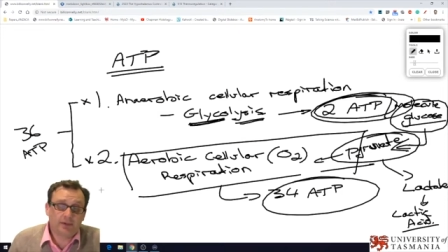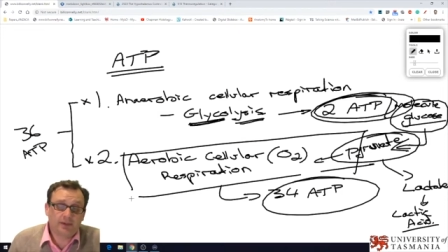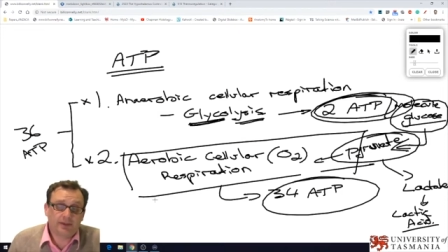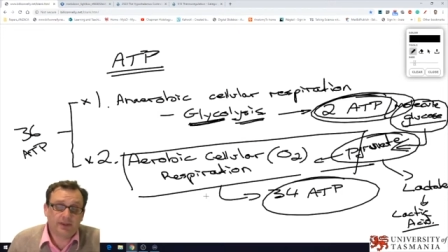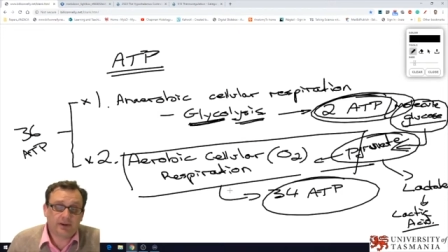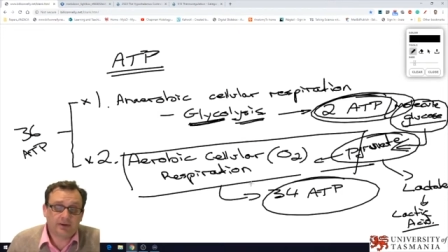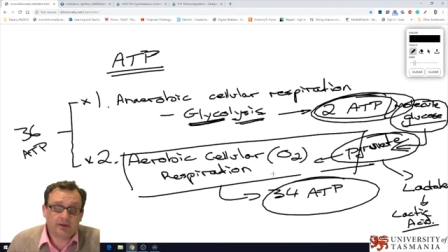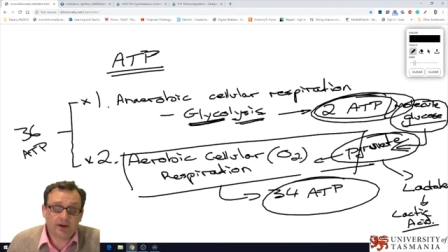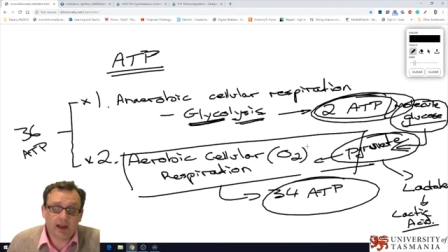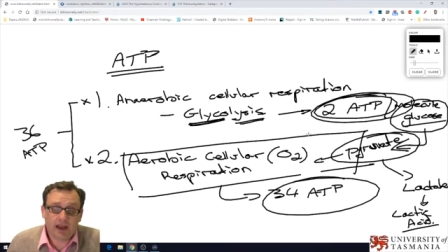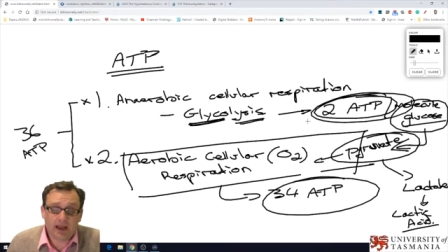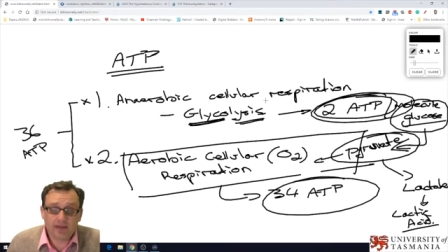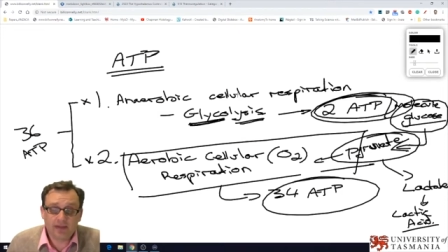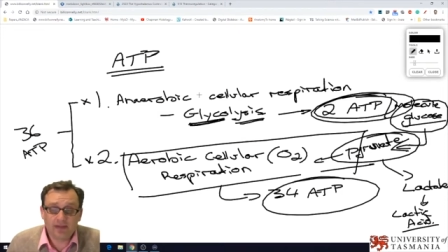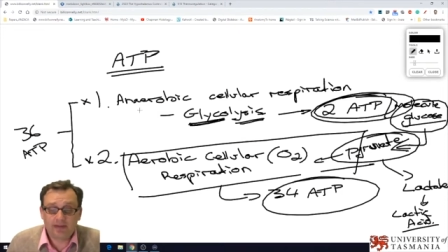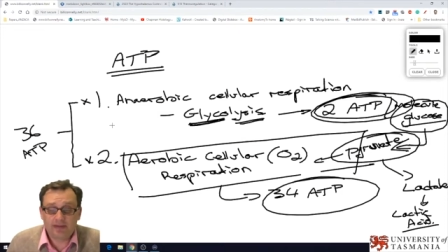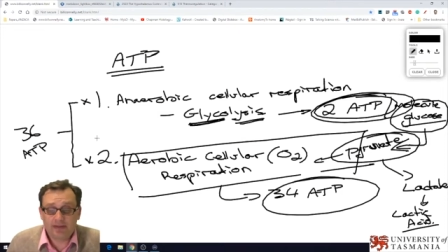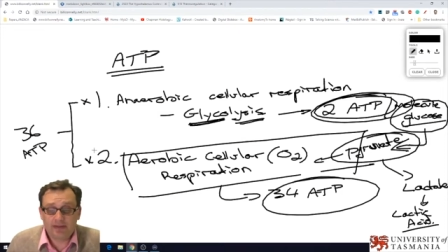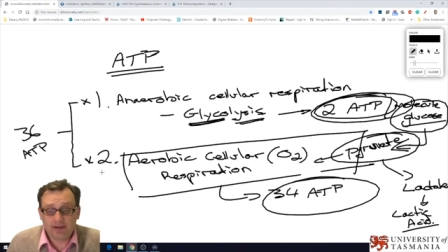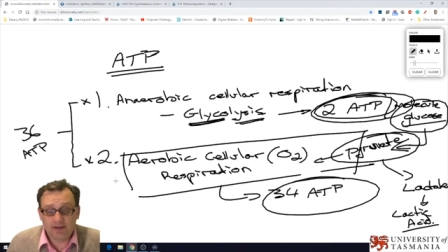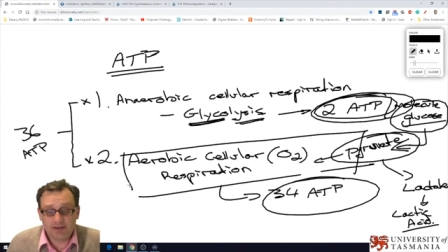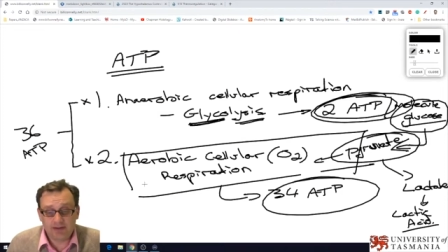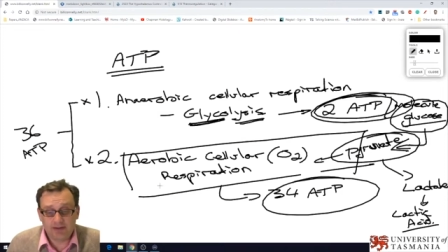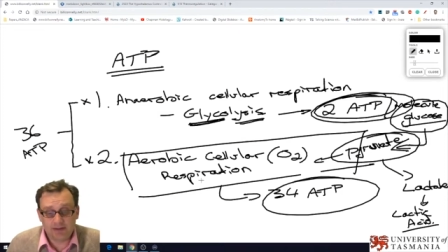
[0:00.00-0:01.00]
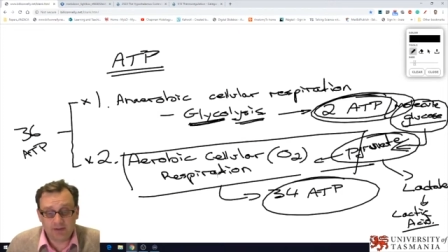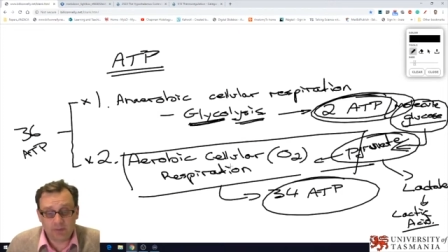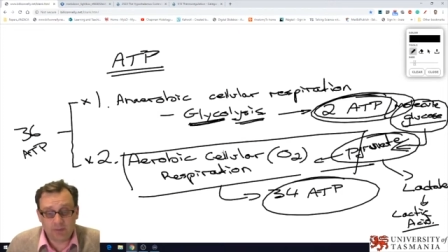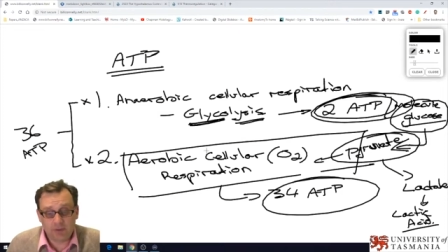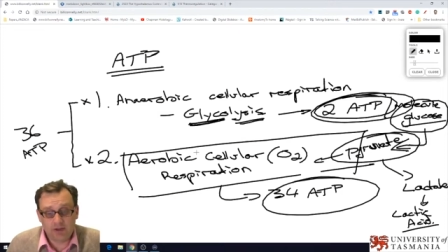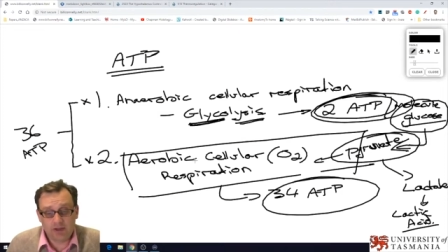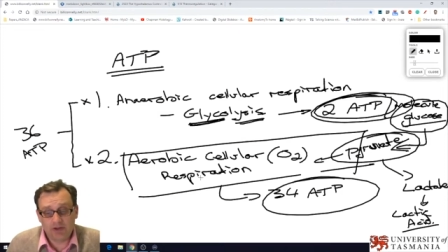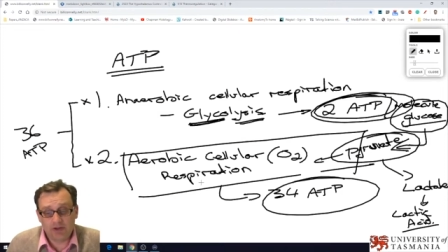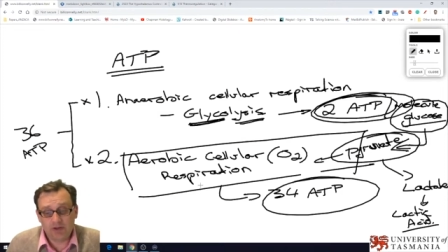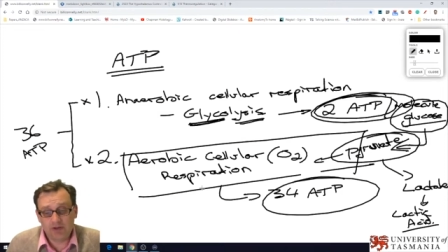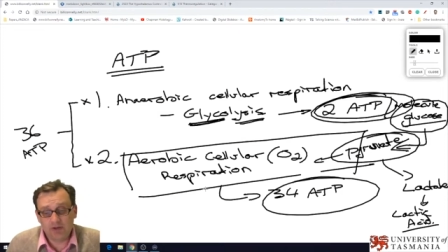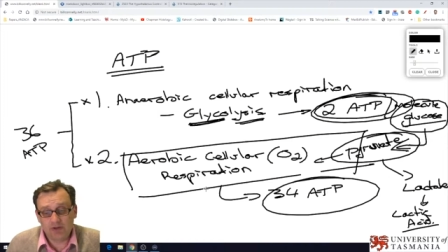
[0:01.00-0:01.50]
Um, but there are other
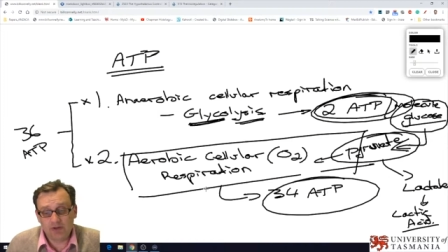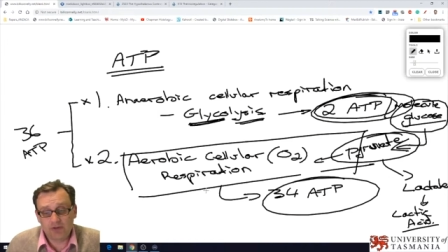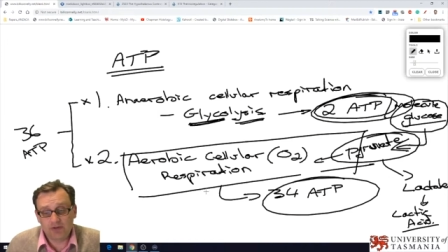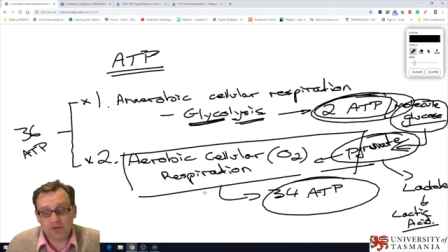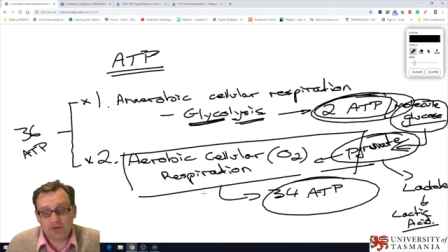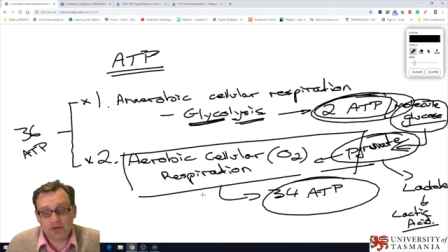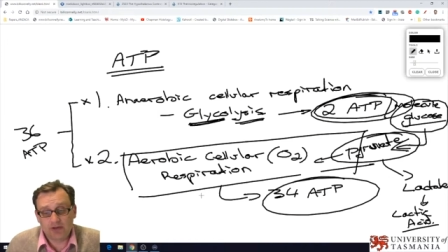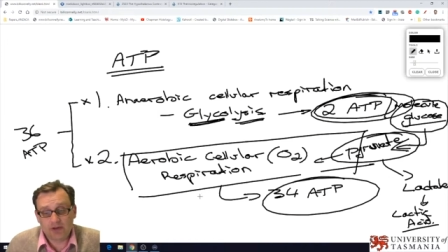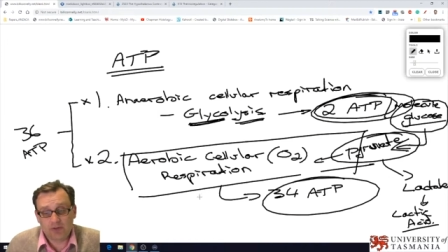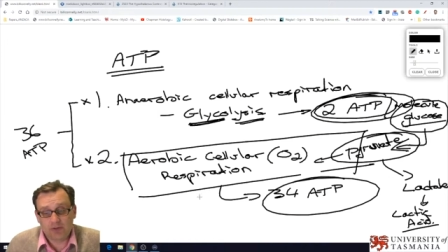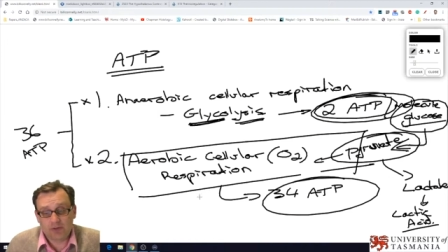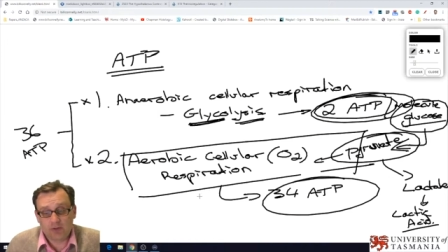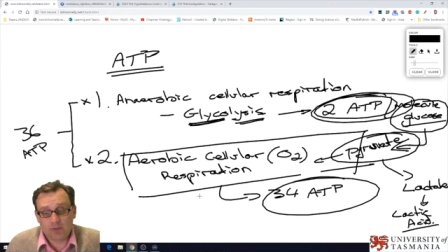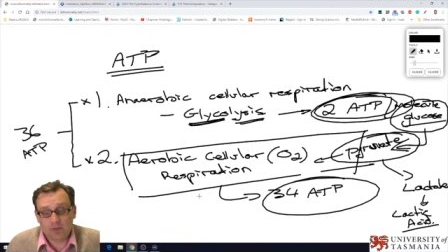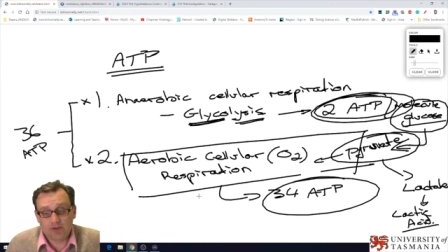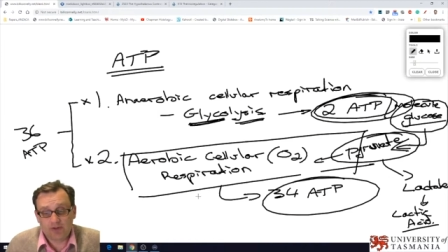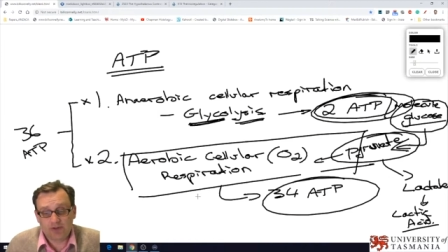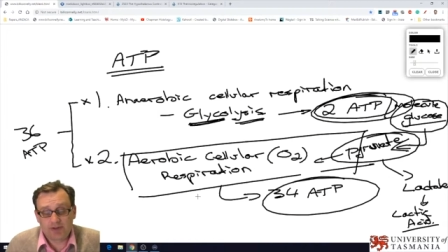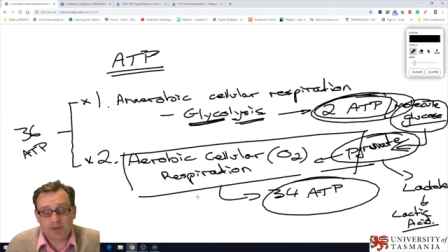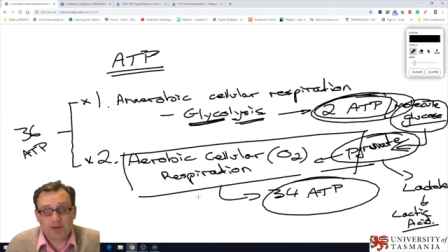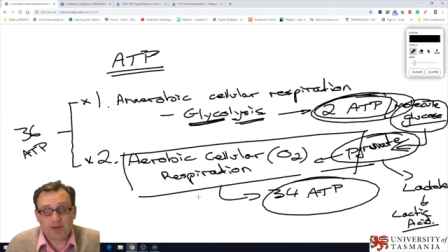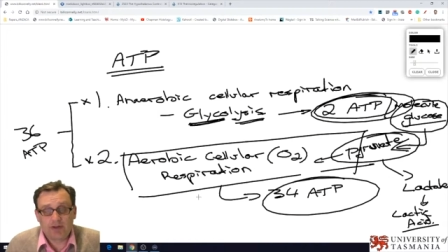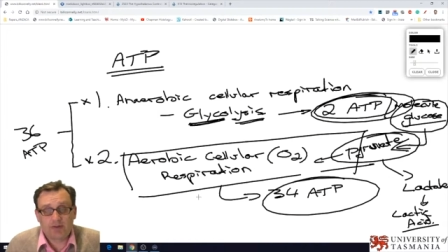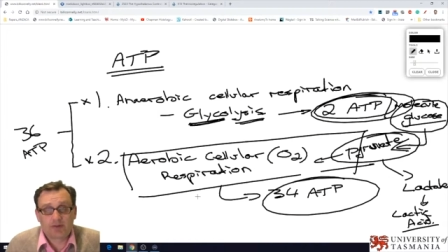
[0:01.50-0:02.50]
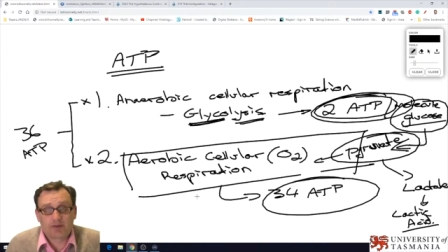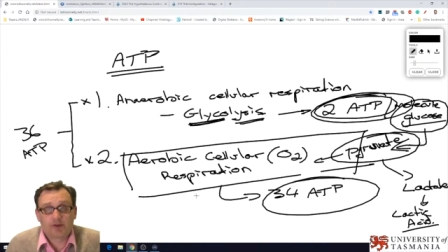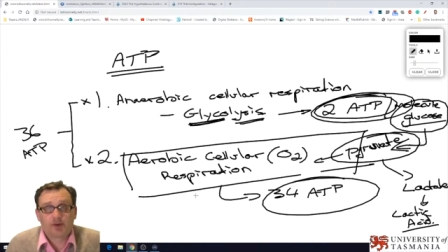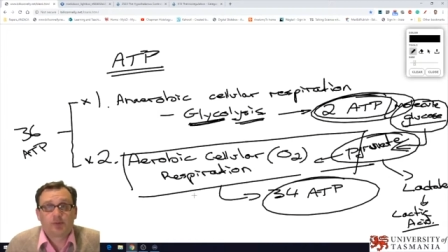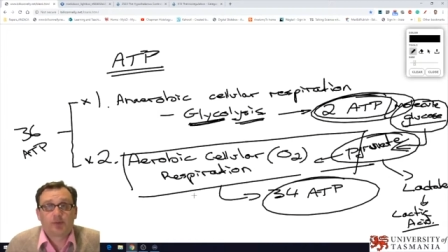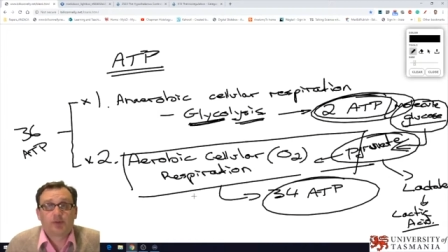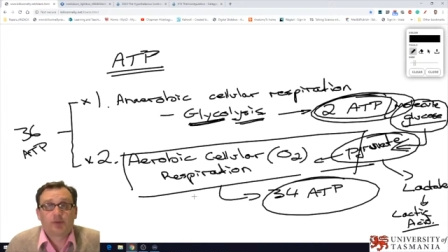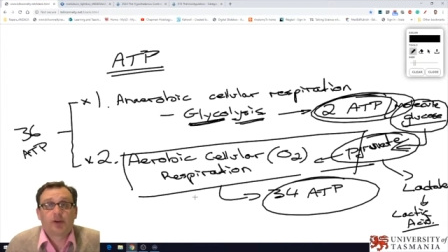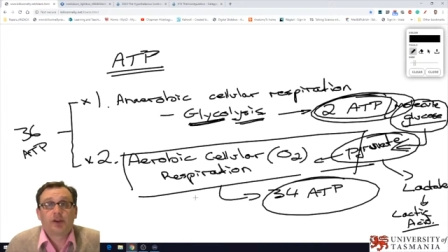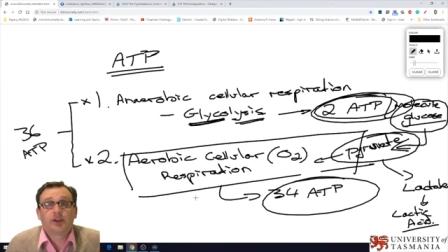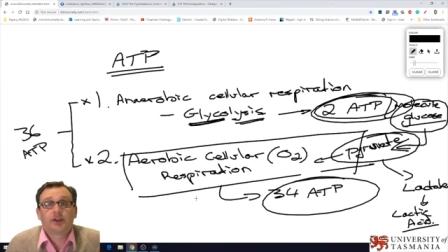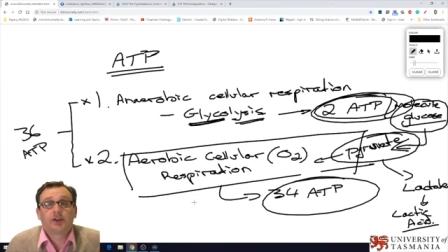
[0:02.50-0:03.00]
things that we can use in aerobic
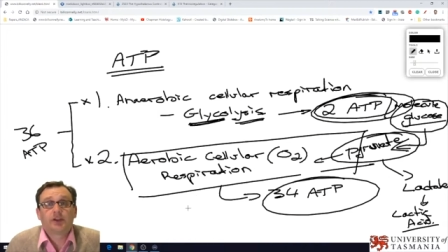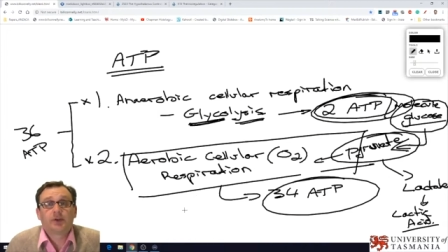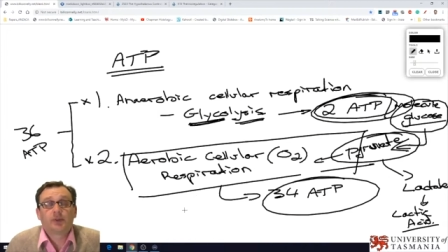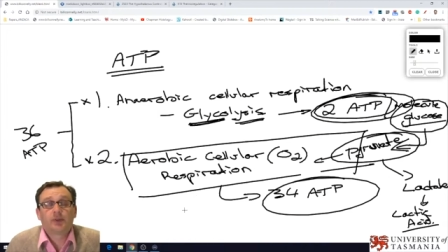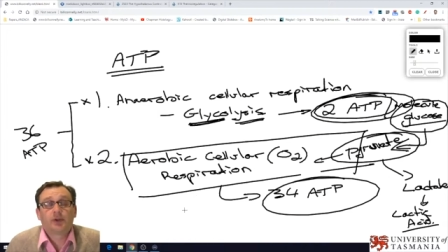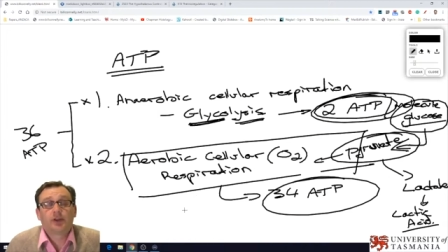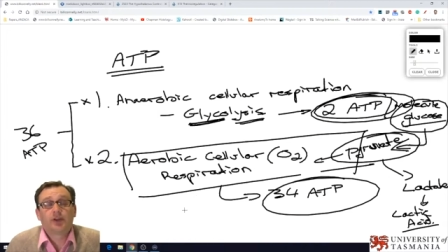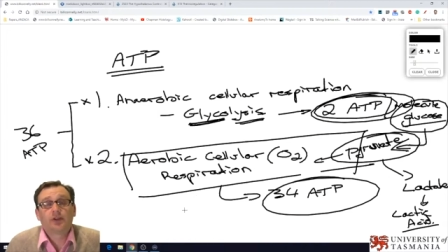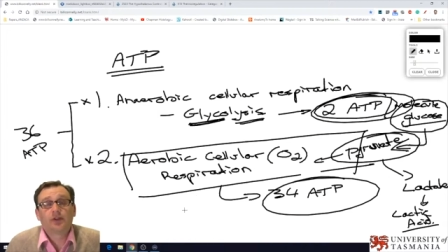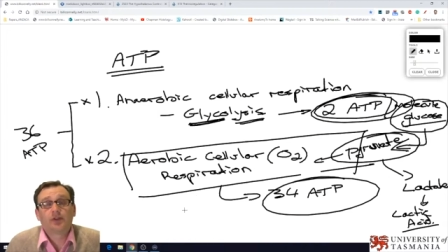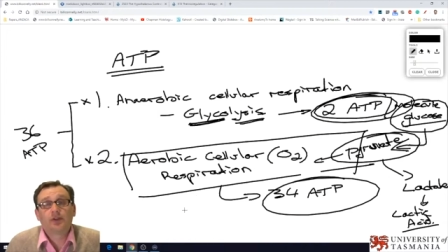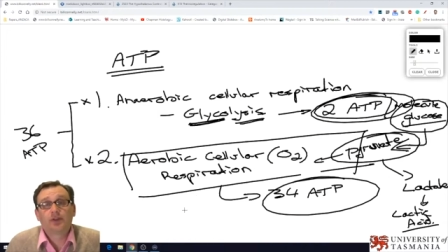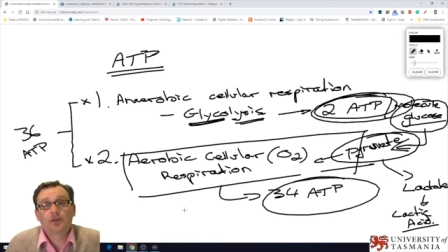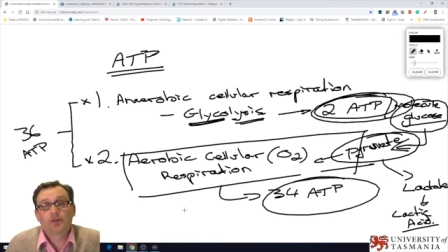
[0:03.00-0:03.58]
cellular respiration.